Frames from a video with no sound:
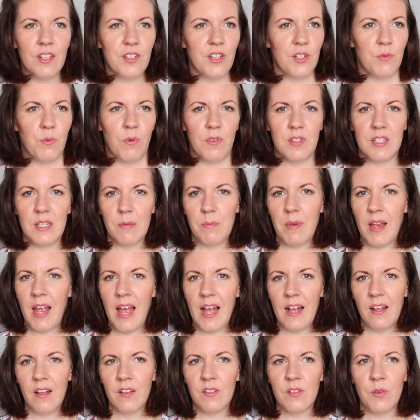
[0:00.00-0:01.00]
He just wants to be
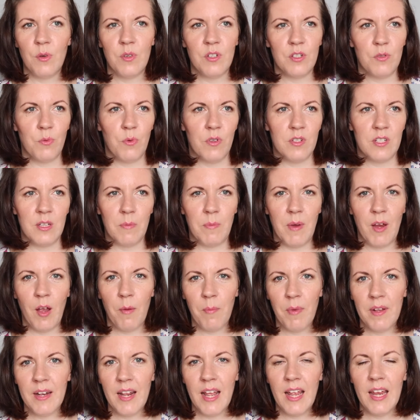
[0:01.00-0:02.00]
held. He just wants to be
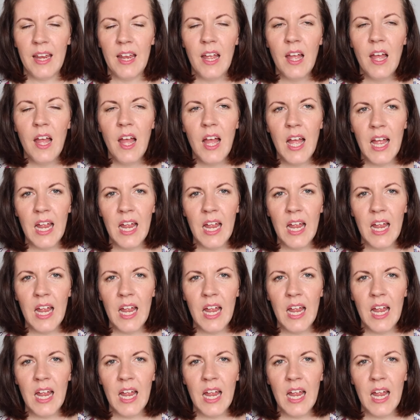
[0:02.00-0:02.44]
on my knee.